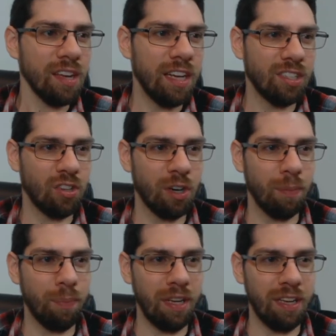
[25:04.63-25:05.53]
it's going to
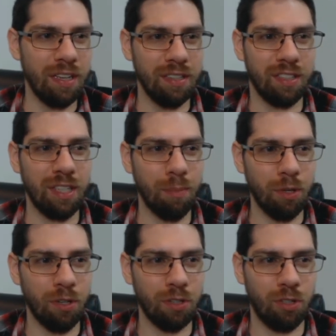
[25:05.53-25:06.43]
be
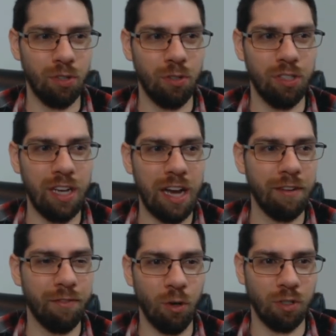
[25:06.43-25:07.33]
similar to the
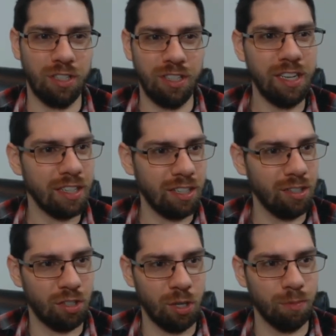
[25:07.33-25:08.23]
iPhone 6
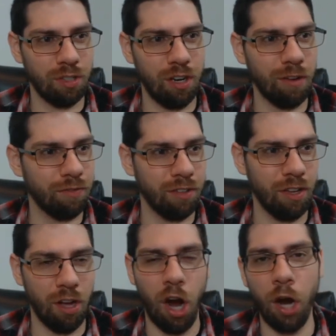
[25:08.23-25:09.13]
in terms of
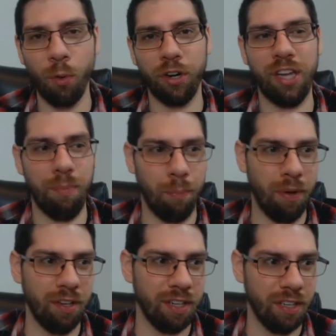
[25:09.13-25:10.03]
the hardware
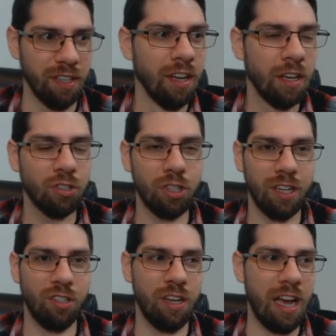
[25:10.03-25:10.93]
capability, so
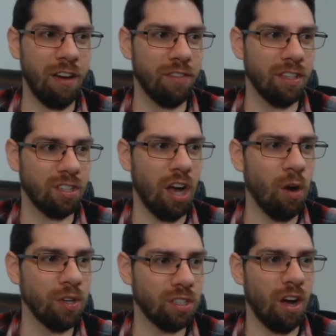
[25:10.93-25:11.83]
that you have this
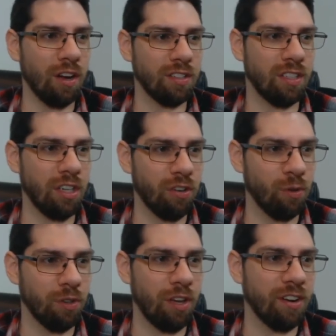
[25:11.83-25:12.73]
always-on Siri
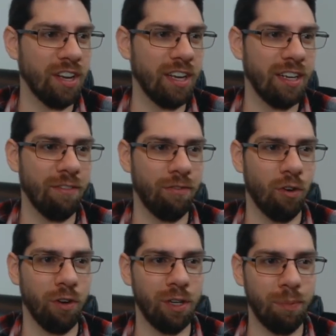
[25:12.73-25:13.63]
without needing
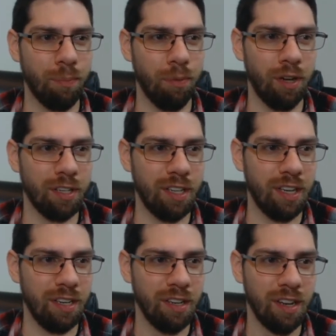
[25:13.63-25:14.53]
for it to be plugged
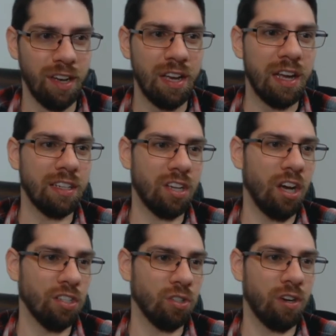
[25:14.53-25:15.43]
in. And it's
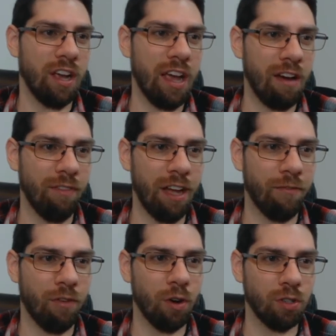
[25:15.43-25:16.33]
also going to have
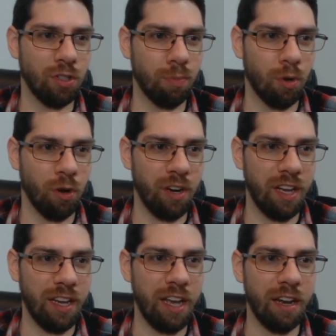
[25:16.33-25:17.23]
live photo support
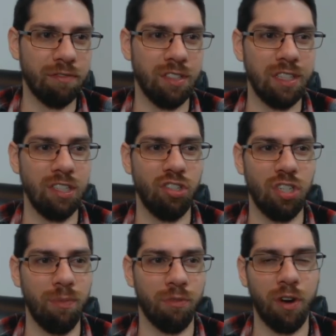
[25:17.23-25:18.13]
and NFC
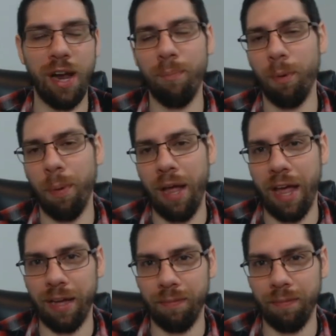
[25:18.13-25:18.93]
chip for Apple Pay.